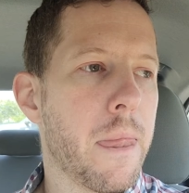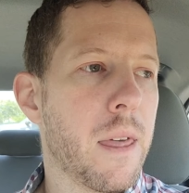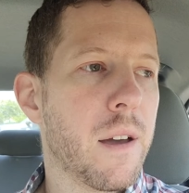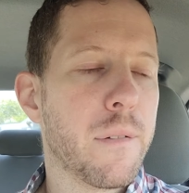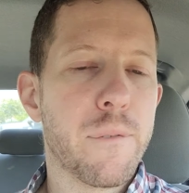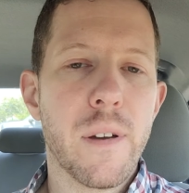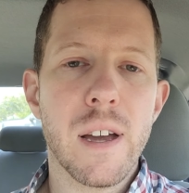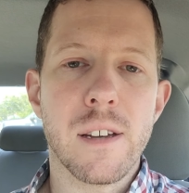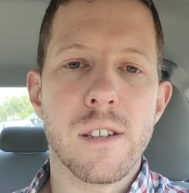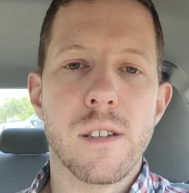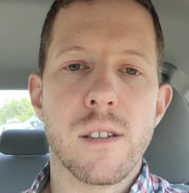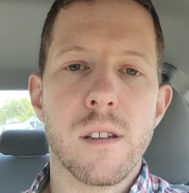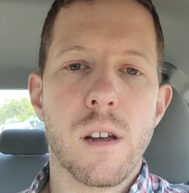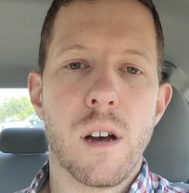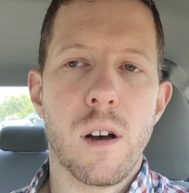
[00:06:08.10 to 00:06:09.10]

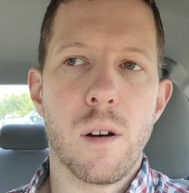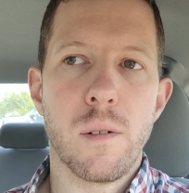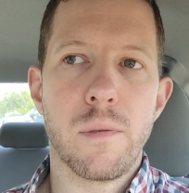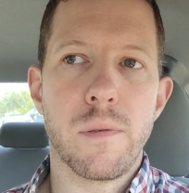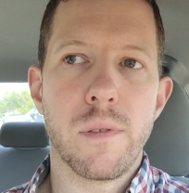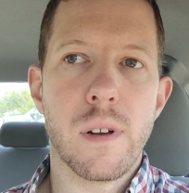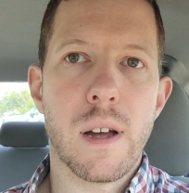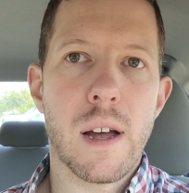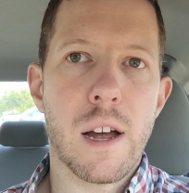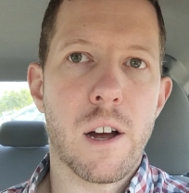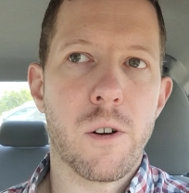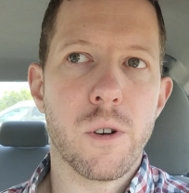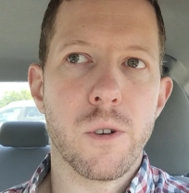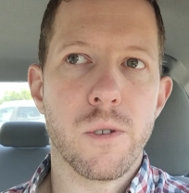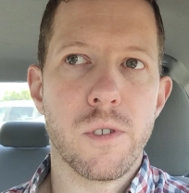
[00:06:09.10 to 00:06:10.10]
effects of
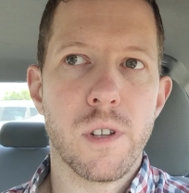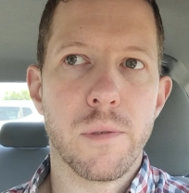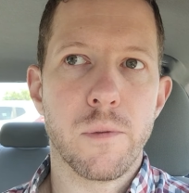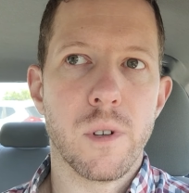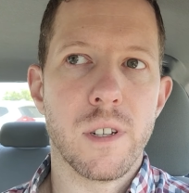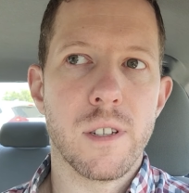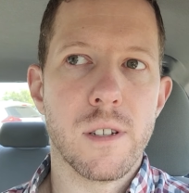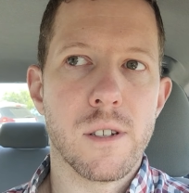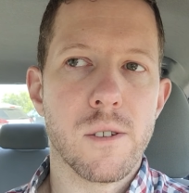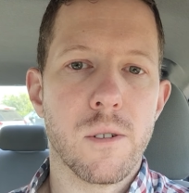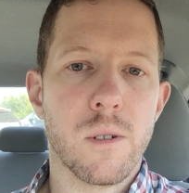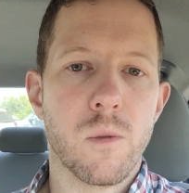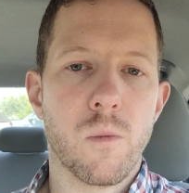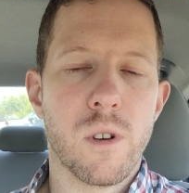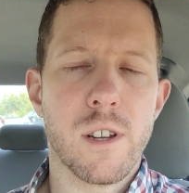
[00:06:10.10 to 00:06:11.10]
how you're different in
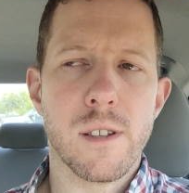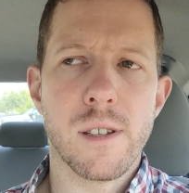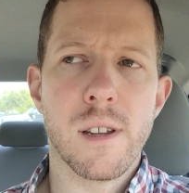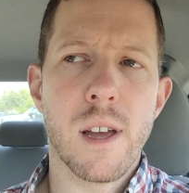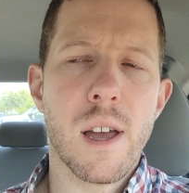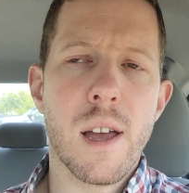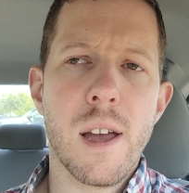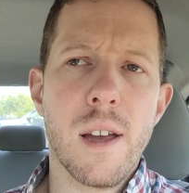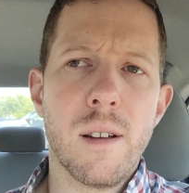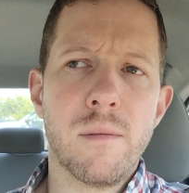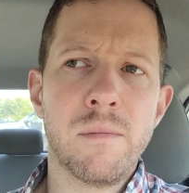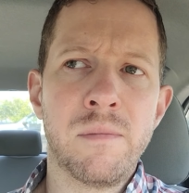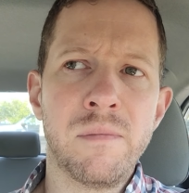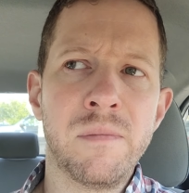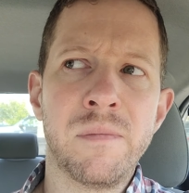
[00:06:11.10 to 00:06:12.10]
certain ways.
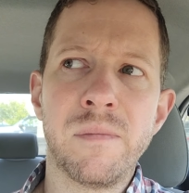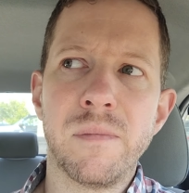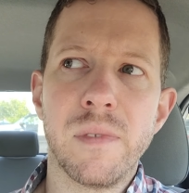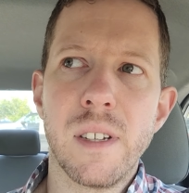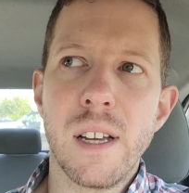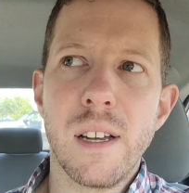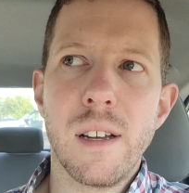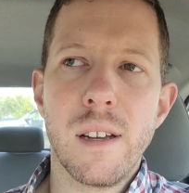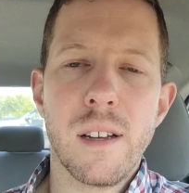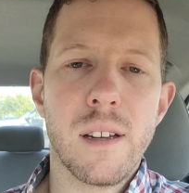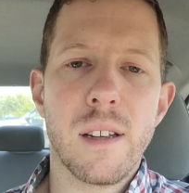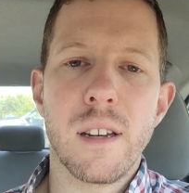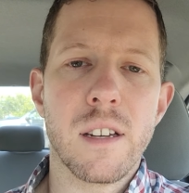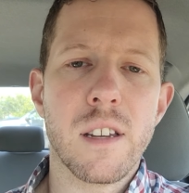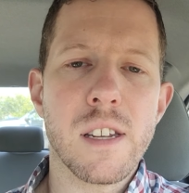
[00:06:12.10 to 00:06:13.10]

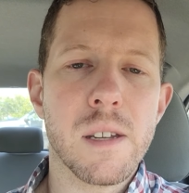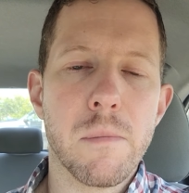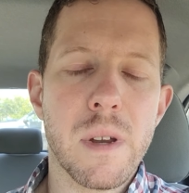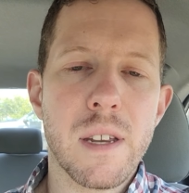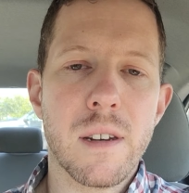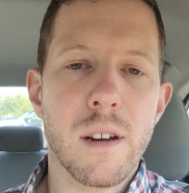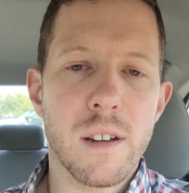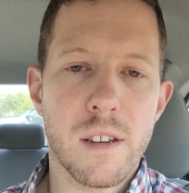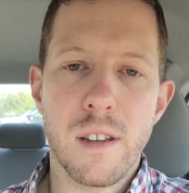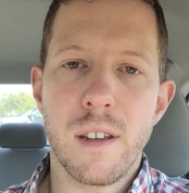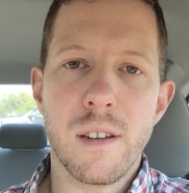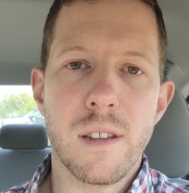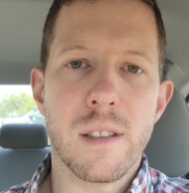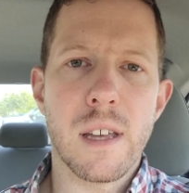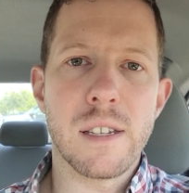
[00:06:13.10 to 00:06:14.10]
And it doesn't mean,
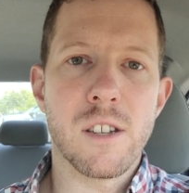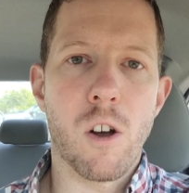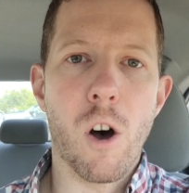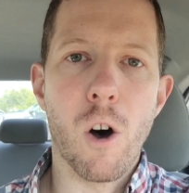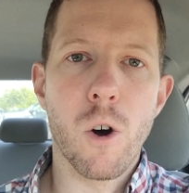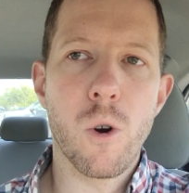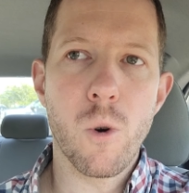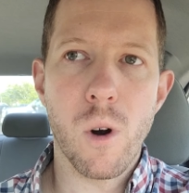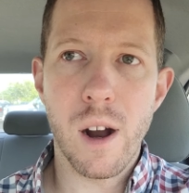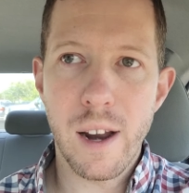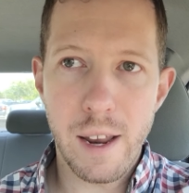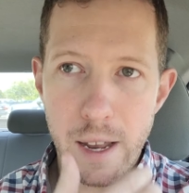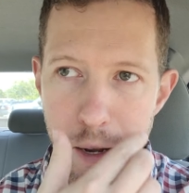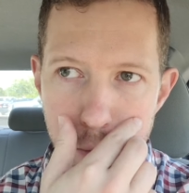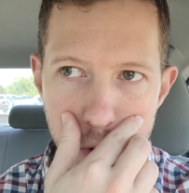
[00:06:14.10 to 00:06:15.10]
again, that that's all who I
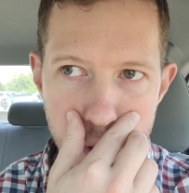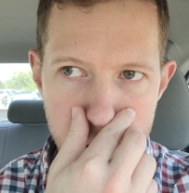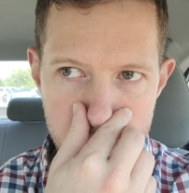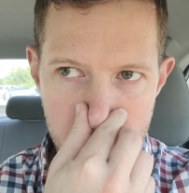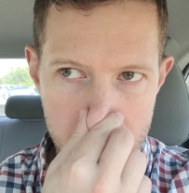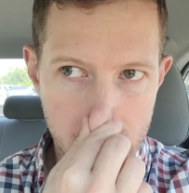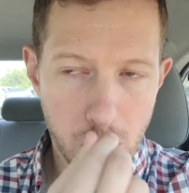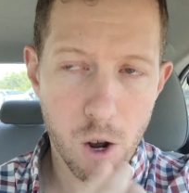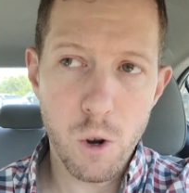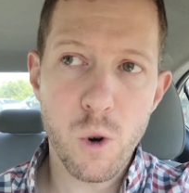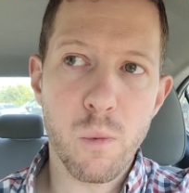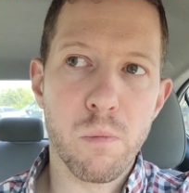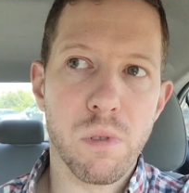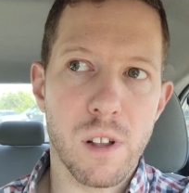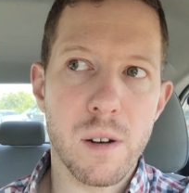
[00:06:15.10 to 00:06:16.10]
am or that that's all
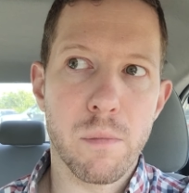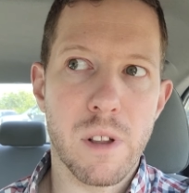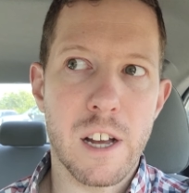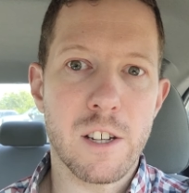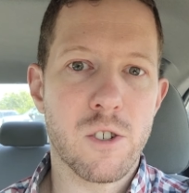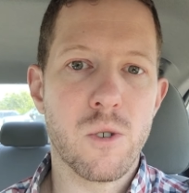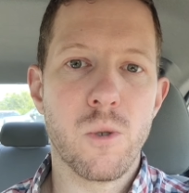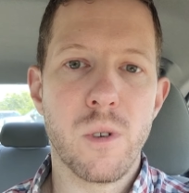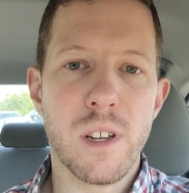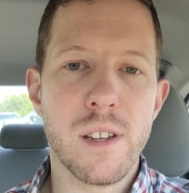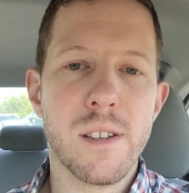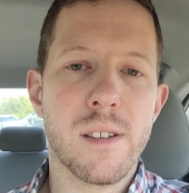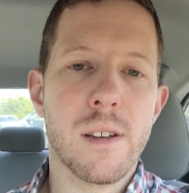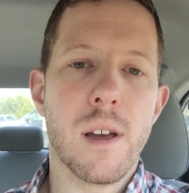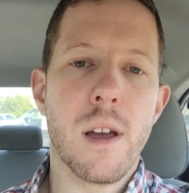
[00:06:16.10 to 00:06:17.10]
who Blunt Black Jew
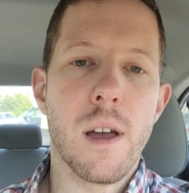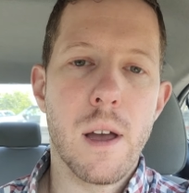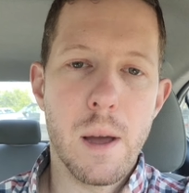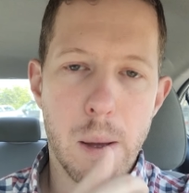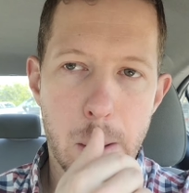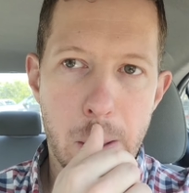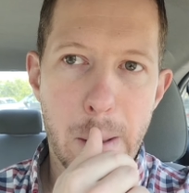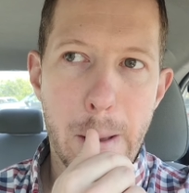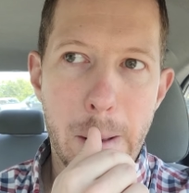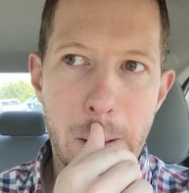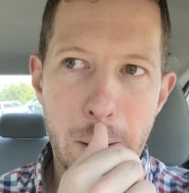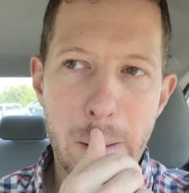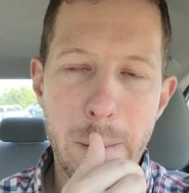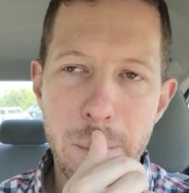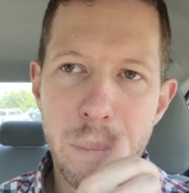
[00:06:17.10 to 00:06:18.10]
is.
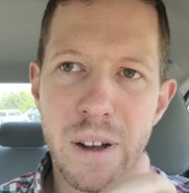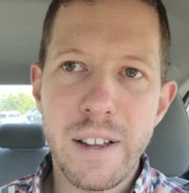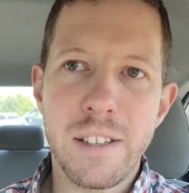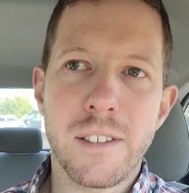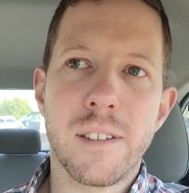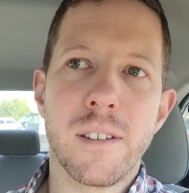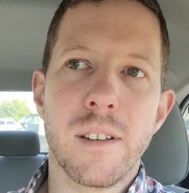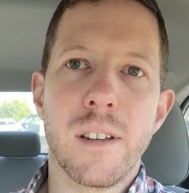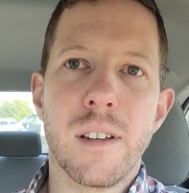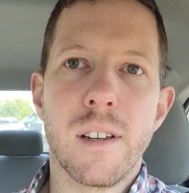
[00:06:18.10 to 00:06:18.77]
But